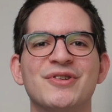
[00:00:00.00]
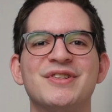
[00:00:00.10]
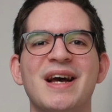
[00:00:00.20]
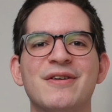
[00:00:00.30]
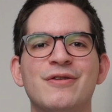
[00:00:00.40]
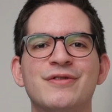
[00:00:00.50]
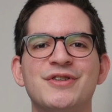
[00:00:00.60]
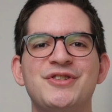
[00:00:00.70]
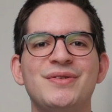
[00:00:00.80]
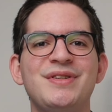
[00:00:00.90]
to head
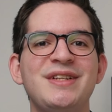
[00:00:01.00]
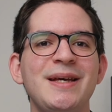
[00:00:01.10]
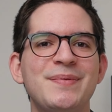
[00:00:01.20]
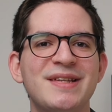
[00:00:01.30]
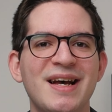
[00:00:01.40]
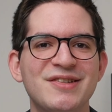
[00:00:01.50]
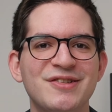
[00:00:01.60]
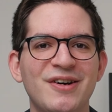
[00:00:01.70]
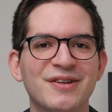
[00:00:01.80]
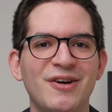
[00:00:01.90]
over to
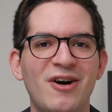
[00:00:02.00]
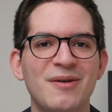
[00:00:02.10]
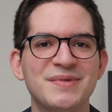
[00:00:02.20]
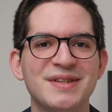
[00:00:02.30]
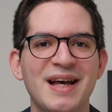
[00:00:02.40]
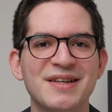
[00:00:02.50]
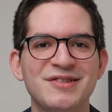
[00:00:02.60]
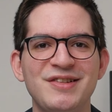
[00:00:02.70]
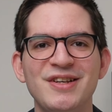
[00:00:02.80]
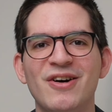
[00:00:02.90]

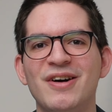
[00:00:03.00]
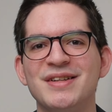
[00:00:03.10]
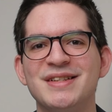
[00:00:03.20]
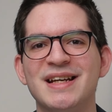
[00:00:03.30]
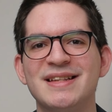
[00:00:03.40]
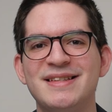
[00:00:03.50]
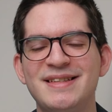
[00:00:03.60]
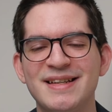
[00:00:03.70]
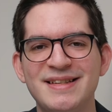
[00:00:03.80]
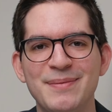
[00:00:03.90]
deepstash.com/Dion to get
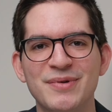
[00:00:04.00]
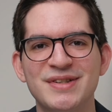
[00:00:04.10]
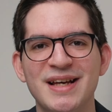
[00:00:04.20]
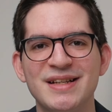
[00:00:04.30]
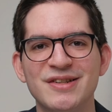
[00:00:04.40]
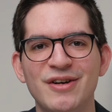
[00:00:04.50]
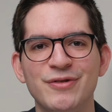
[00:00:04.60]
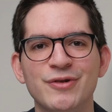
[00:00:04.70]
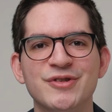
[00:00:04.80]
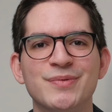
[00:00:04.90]
60% of
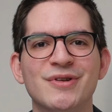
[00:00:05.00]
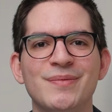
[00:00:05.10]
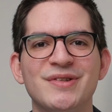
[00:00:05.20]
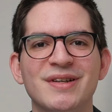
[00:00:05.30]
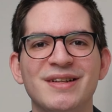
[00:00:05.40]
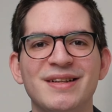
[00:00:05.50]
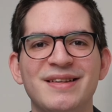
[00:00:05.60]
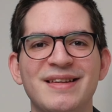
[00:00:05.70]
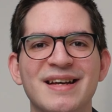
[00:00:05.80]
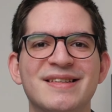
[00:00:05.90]
your subscription.
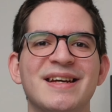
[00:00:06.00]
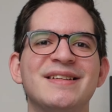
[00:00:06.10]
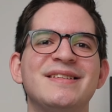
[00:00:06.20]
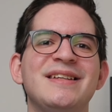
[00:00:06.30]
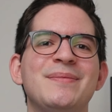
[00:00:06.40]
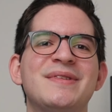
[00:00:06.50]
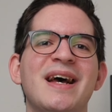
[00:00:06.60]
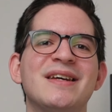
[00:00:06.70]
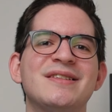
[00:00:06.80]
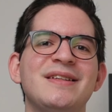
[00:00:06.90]
Thanks again to Deep
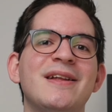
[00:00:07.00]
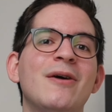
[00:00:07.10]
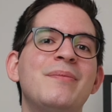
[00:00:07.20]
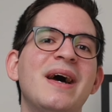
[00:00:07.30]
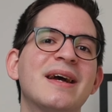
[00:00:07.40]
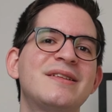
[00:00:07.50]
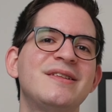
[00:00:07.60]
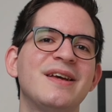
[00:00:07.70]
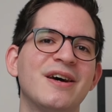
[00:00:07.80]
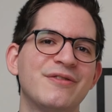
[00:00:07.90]
Stash. Now back
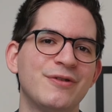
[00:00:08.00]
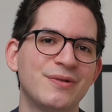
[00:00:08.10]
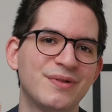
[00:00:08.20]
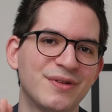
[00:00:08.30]
to the iPhone